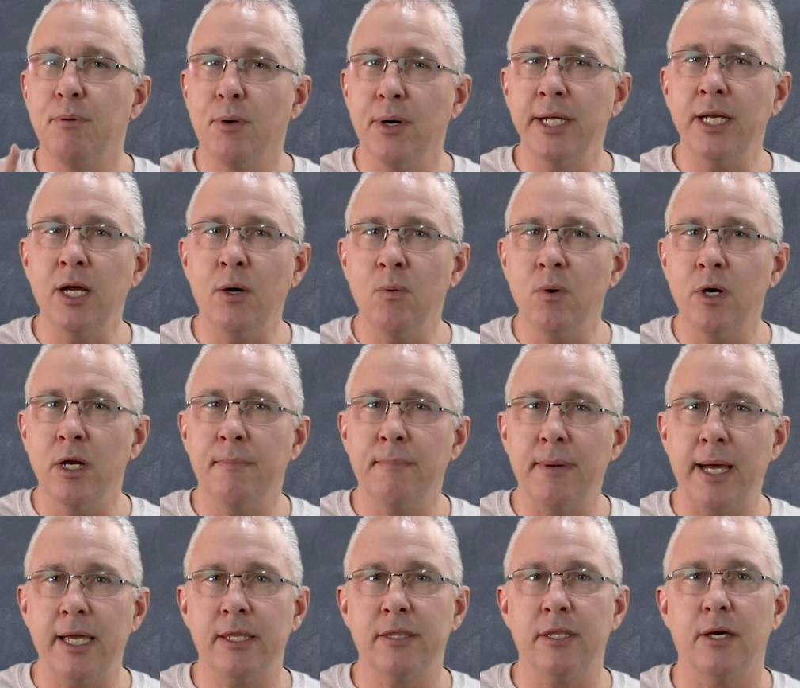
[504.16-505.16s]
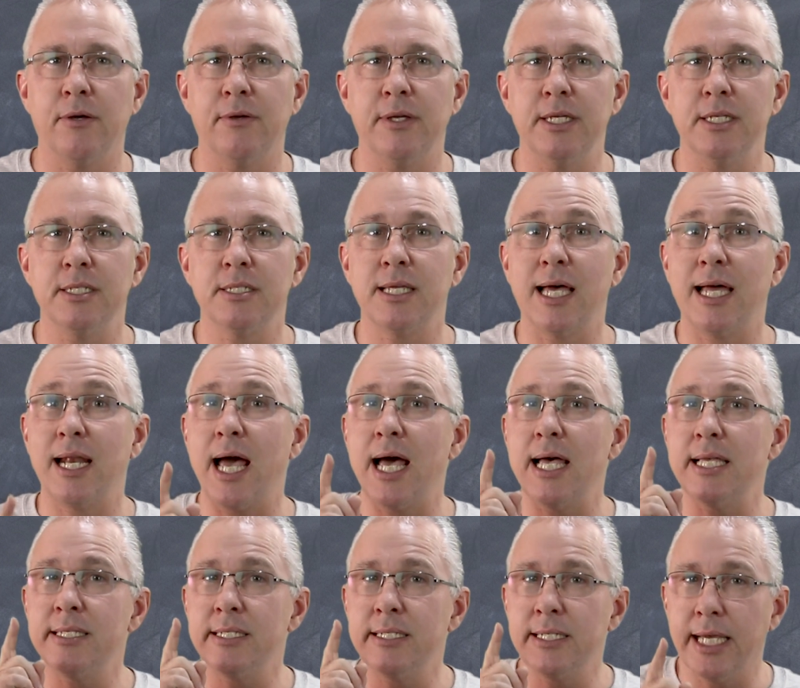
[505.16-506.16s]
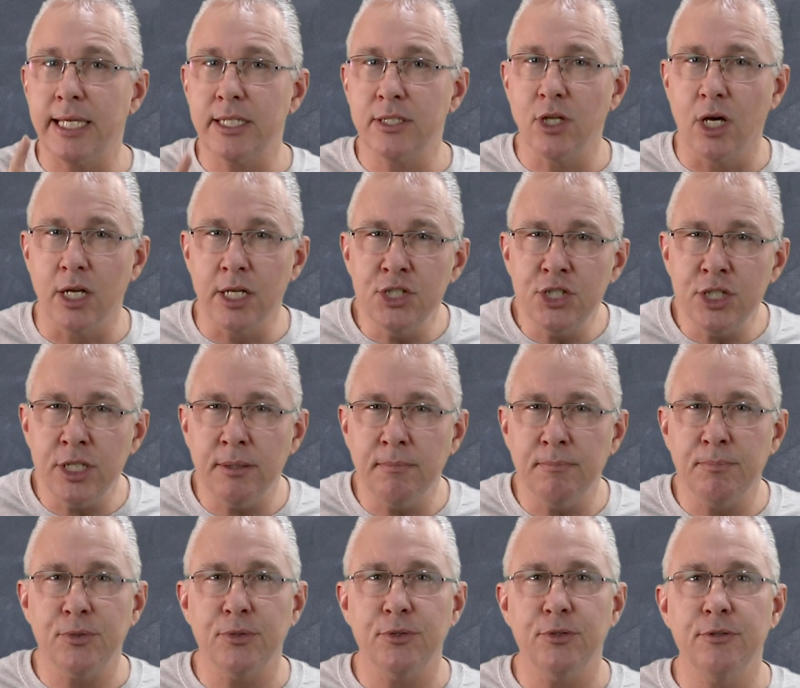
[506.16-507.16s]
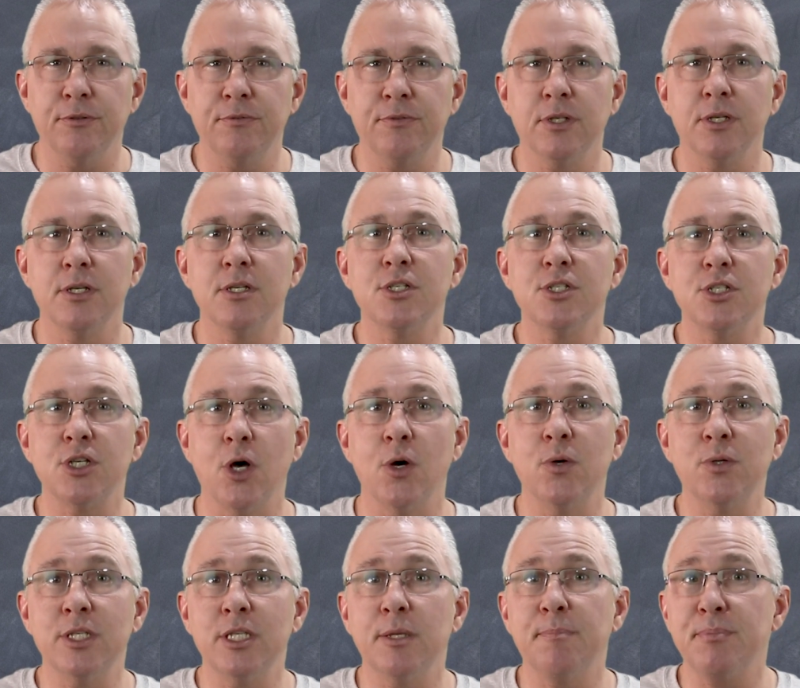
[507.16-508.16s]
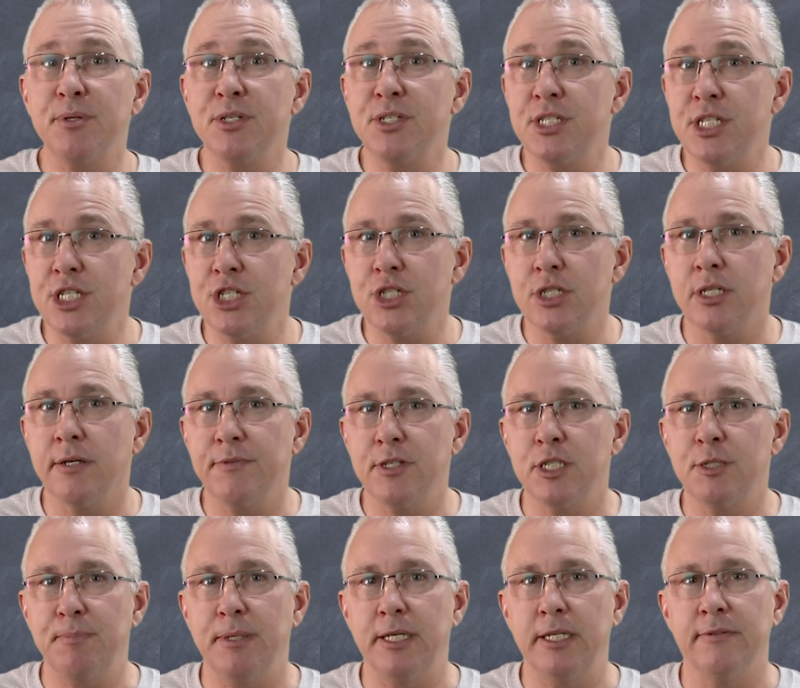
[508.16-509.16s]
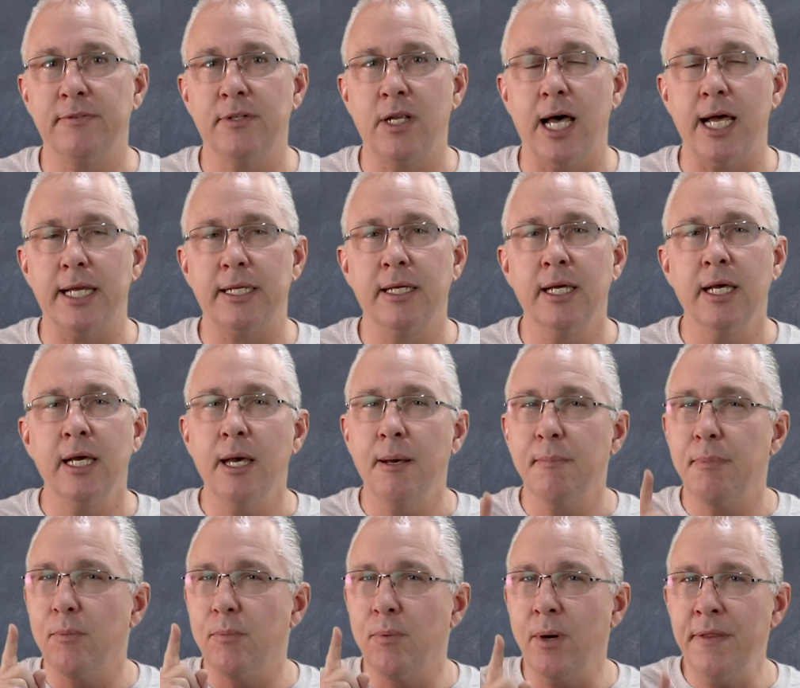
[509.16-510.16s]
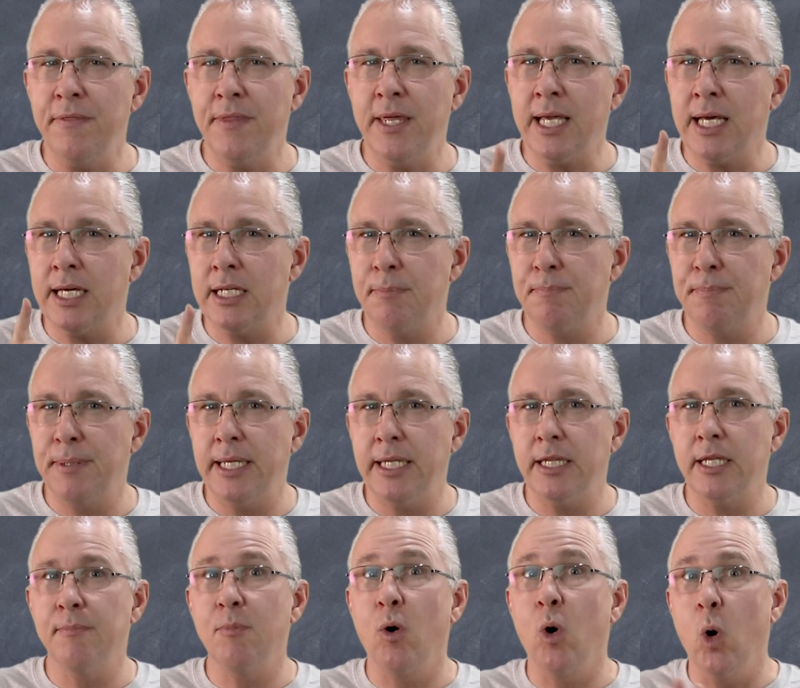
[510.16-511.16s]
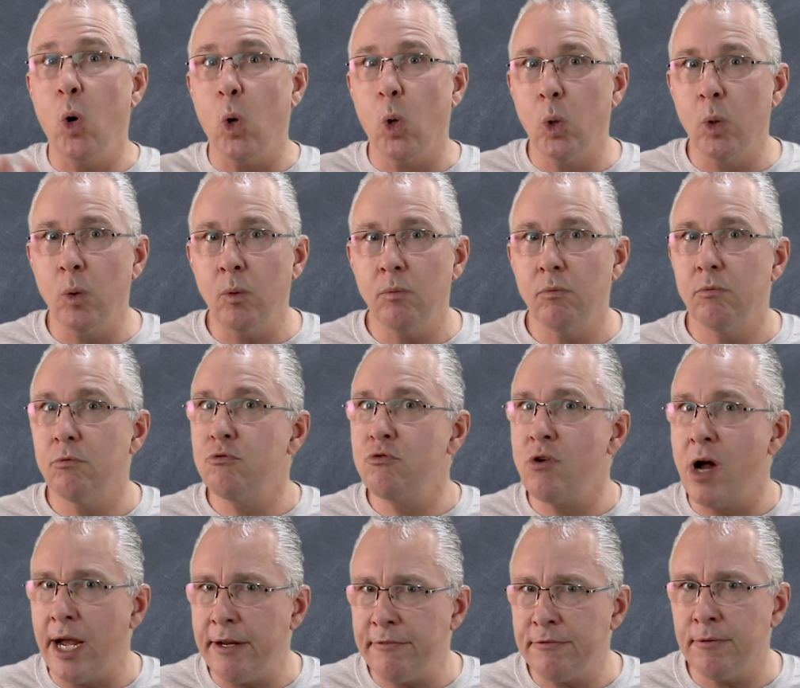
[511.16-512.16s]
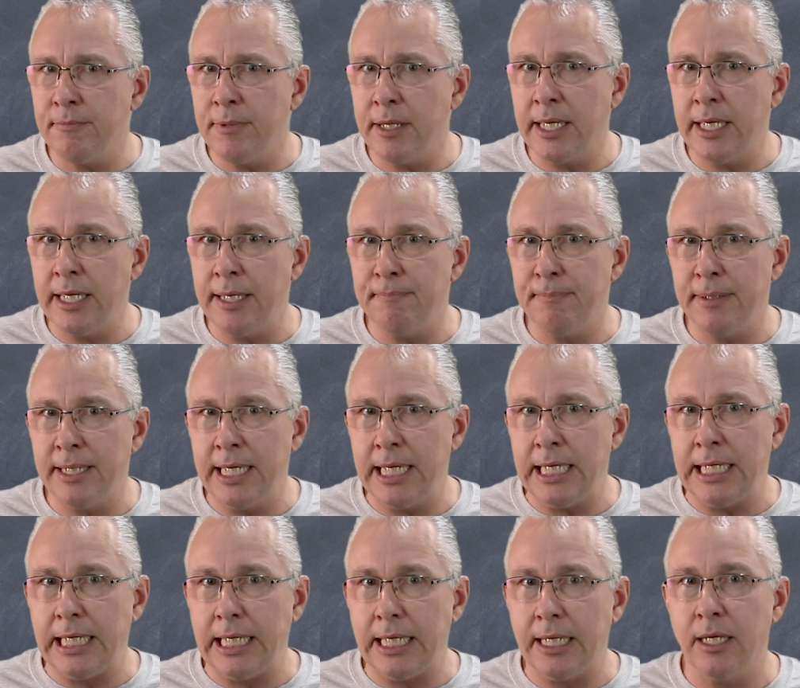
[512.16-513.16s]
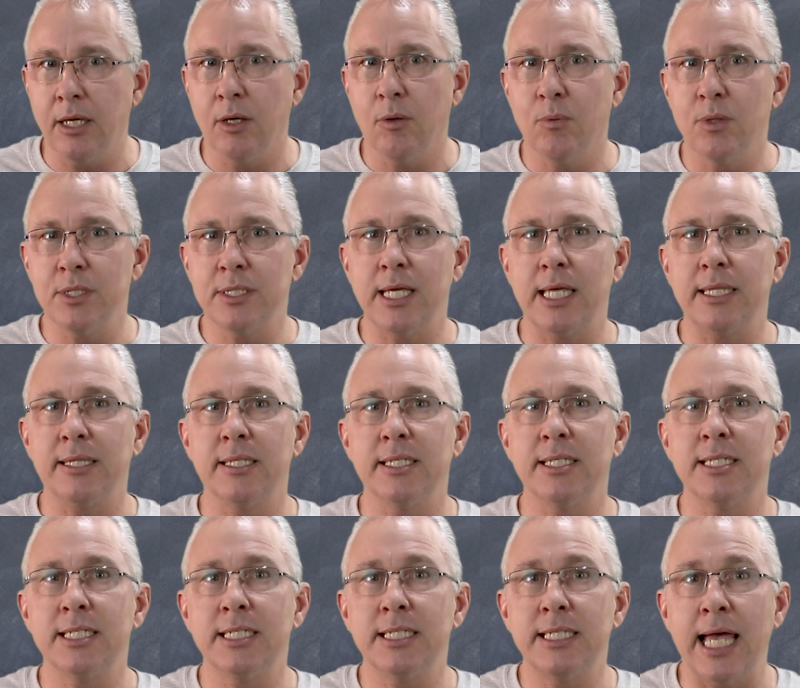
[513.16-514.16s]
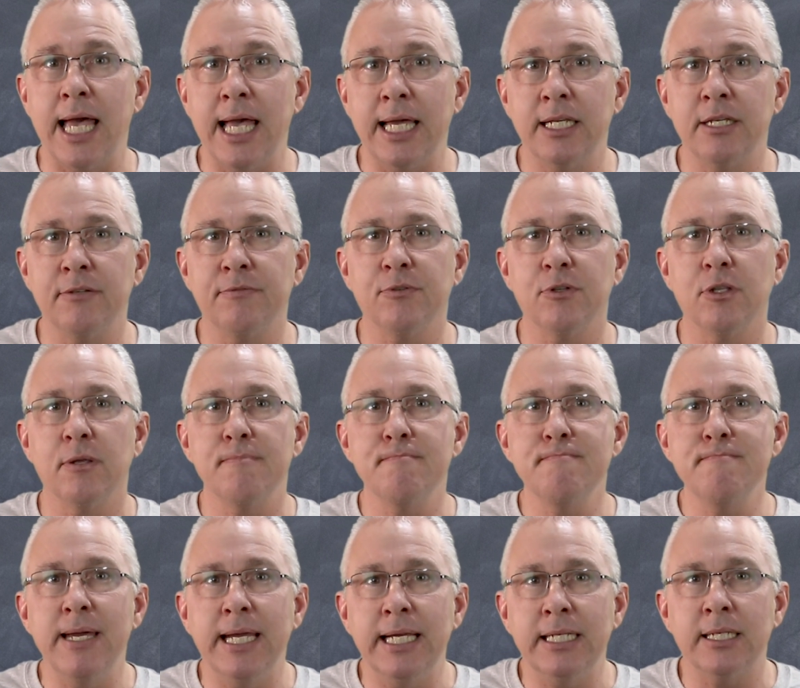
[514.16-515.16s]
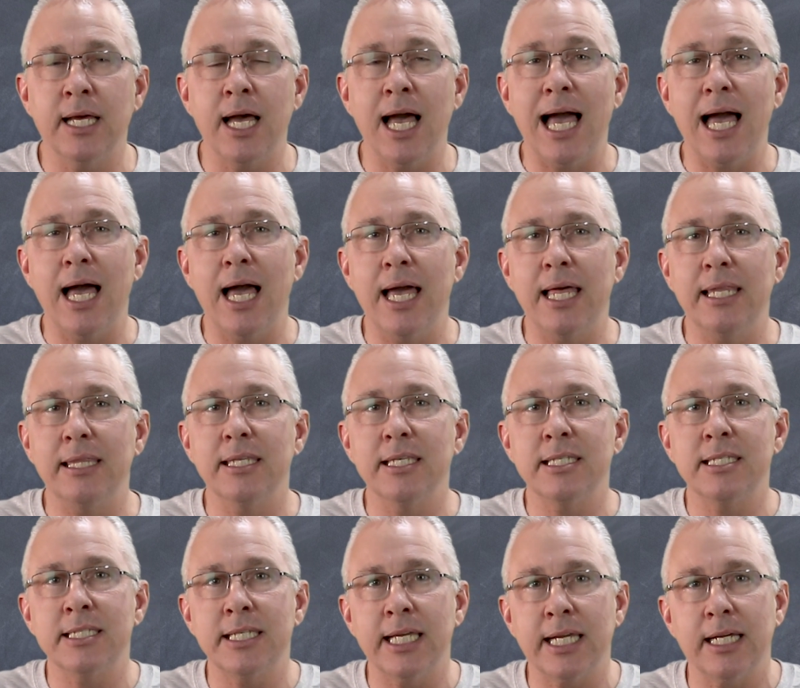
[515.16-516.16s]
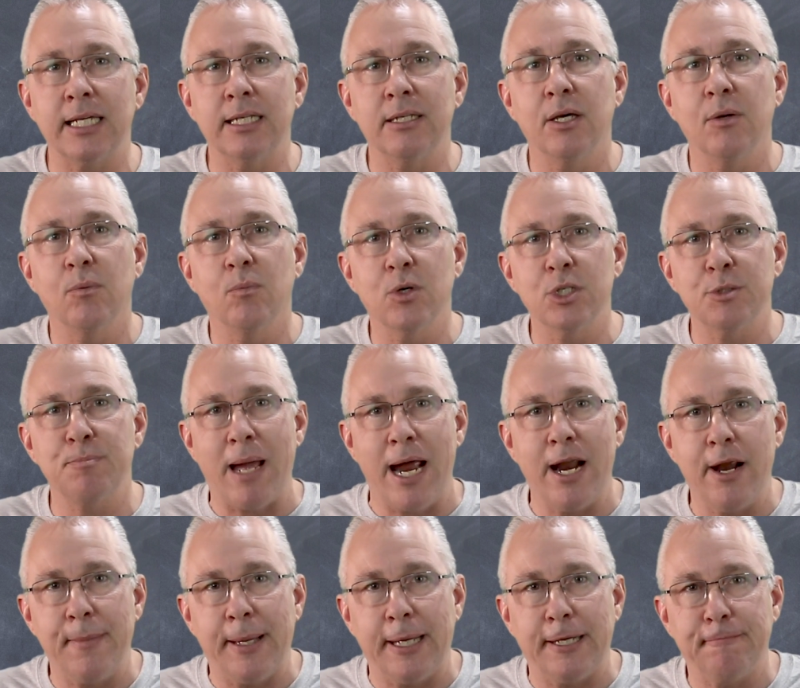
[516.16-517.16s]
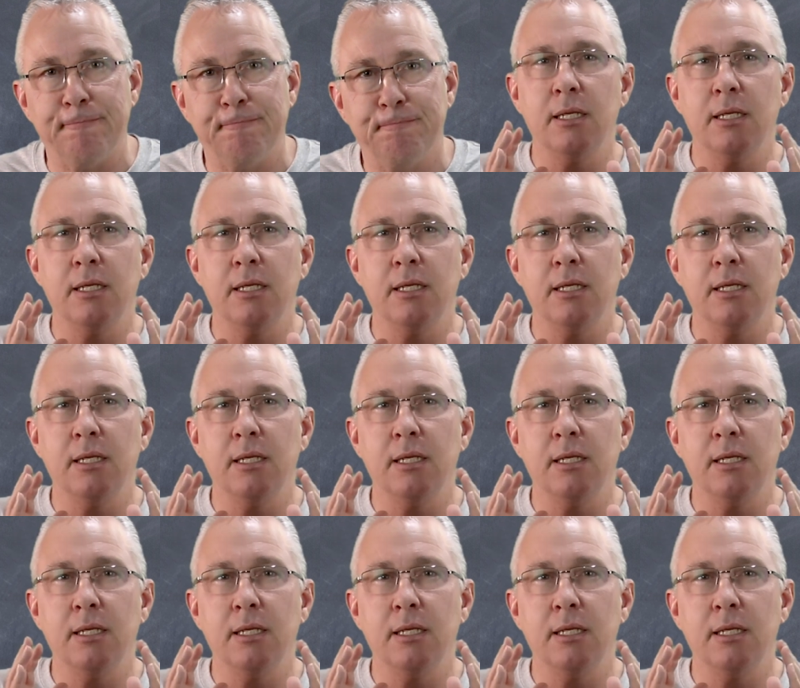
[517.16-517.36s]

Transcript: point I want to make though is that as technology improved, so did the precision of the speed of light. But one thing underpinning them all, right from the beginning, was that the standard for the meter and the second was paramount.